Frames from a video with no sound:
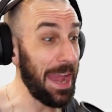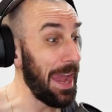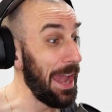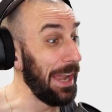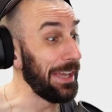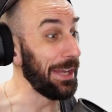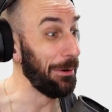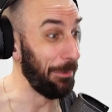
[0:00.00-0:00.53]

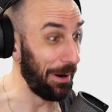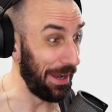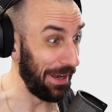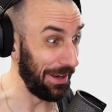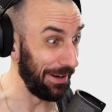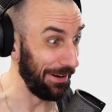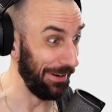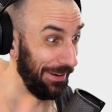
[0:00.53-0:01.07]

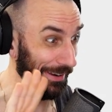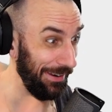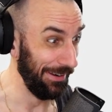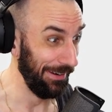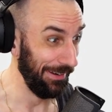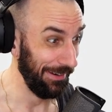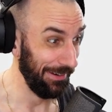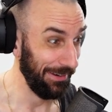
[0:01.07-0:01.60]
Anyway,
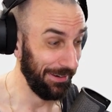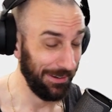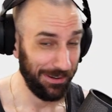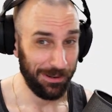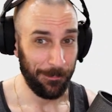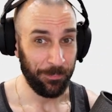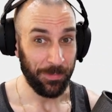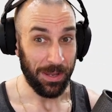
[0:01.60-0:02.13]

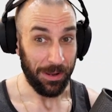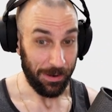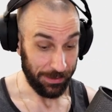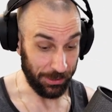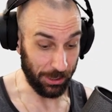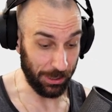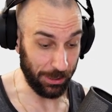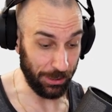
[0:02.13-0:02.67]

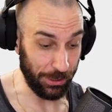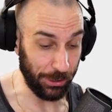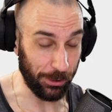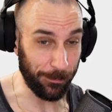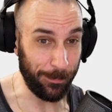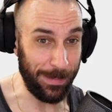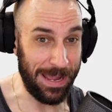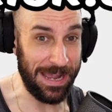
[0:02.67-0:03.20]
you're you're
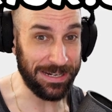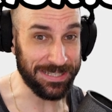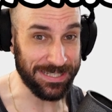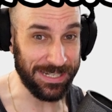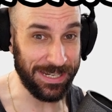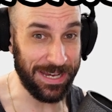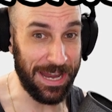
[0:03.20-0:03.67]
maxing